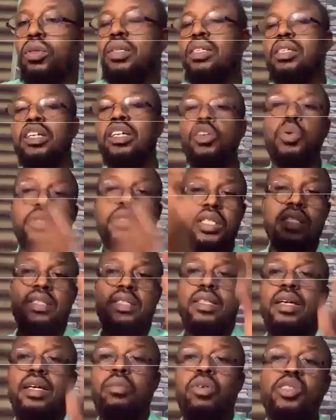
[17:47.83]
There's a notice
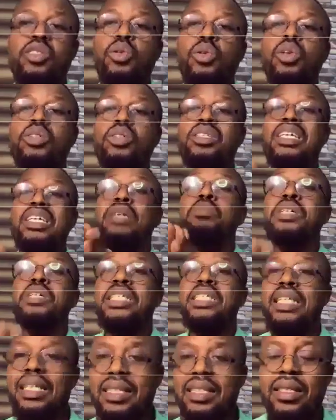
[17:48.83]
there, but it's not
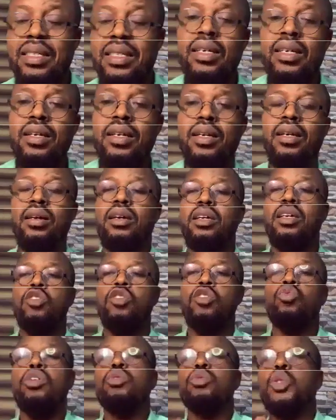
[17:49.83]
immediate.
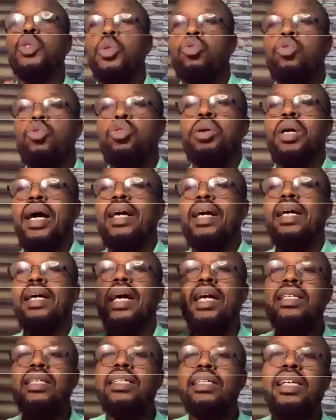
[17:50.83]
It's when you choose. So you can
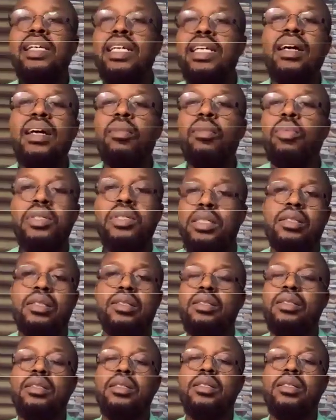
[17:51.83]
click the later button.